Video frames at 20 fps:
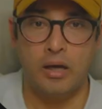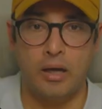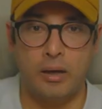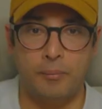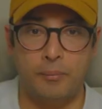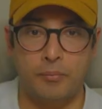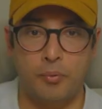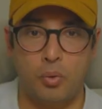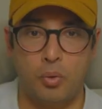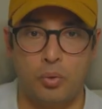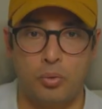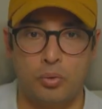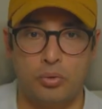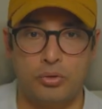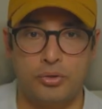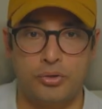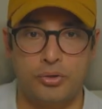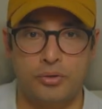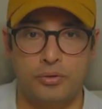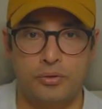called
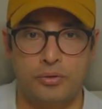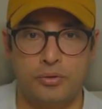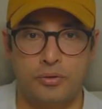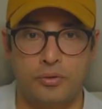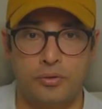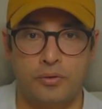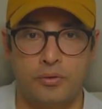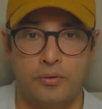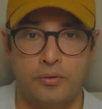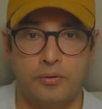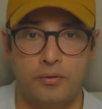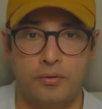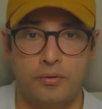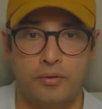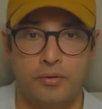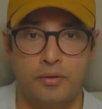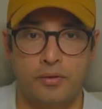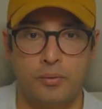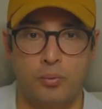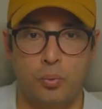the
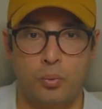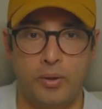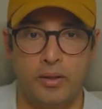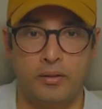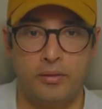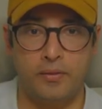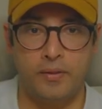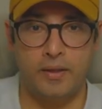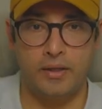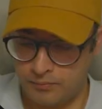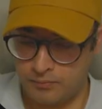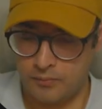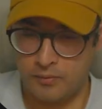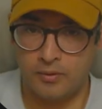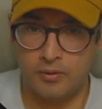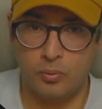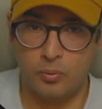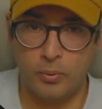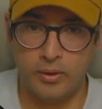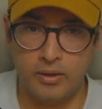wealth agent. The
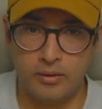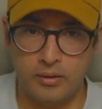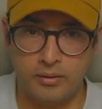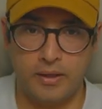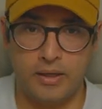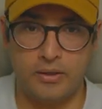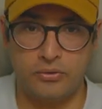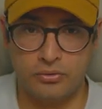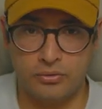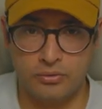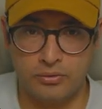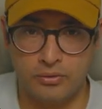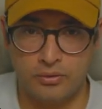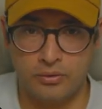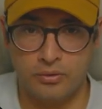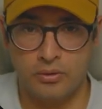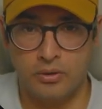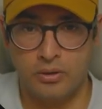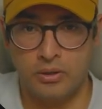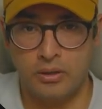wealth agent
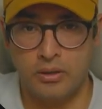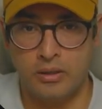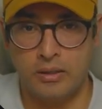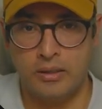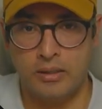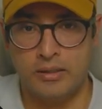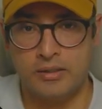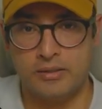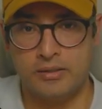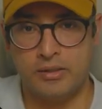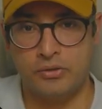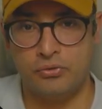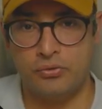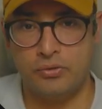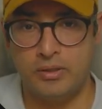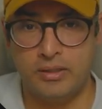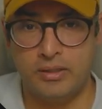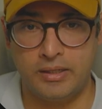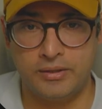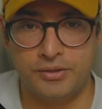essentially
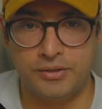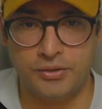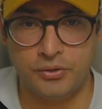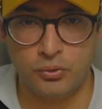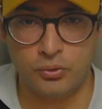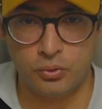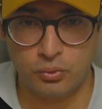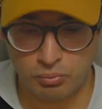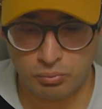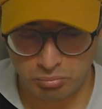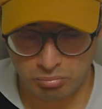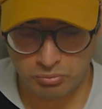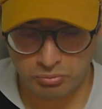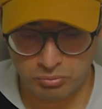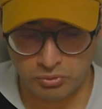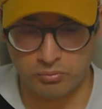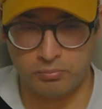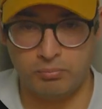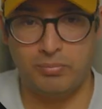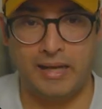lets you,
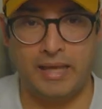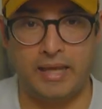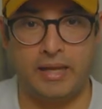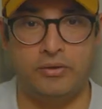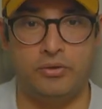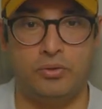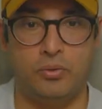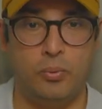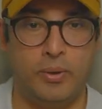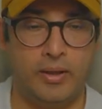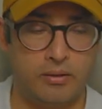plan your wealth.